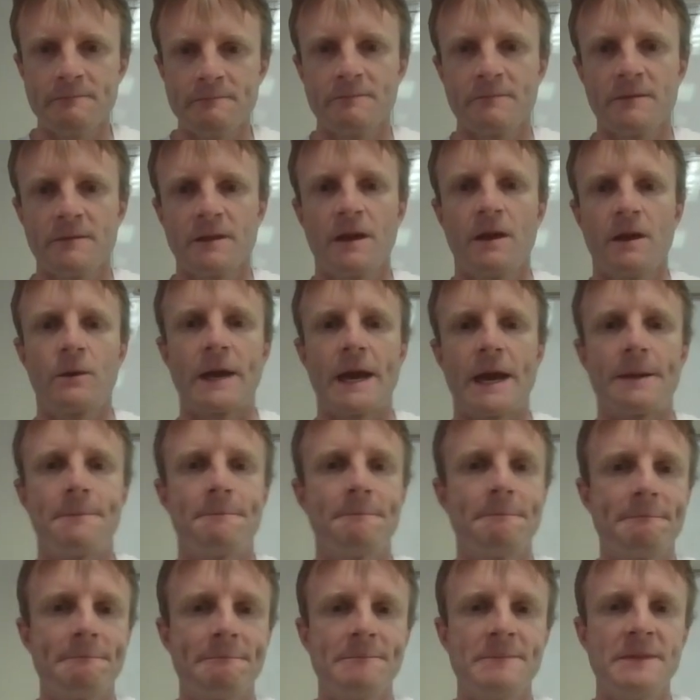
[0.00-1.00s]
Okay,
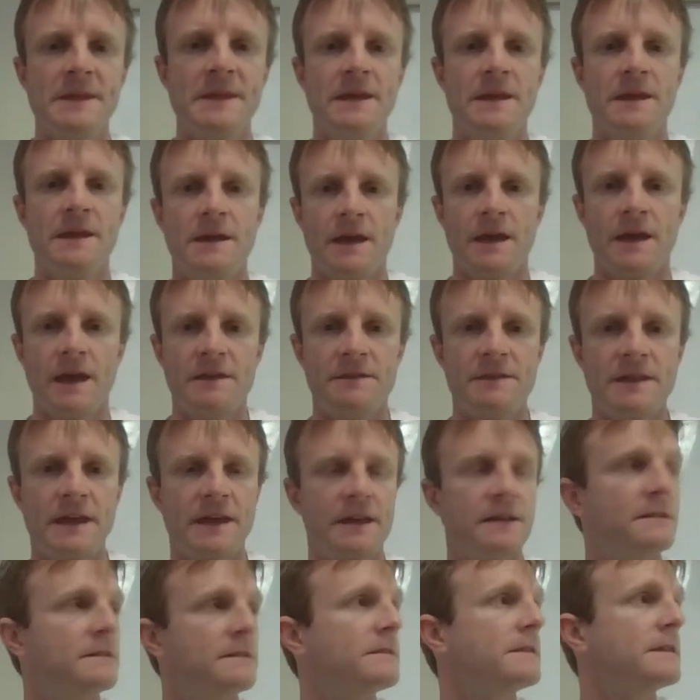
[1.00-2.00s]
and
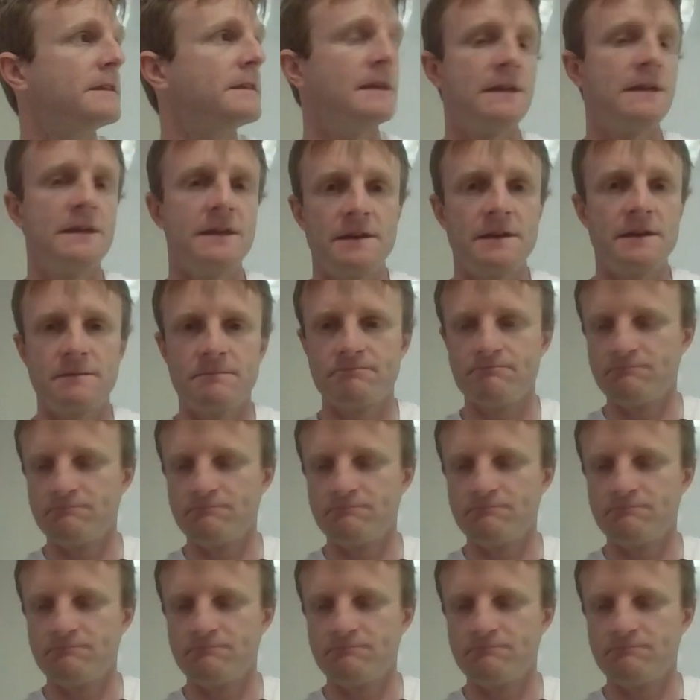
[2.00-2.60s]
then the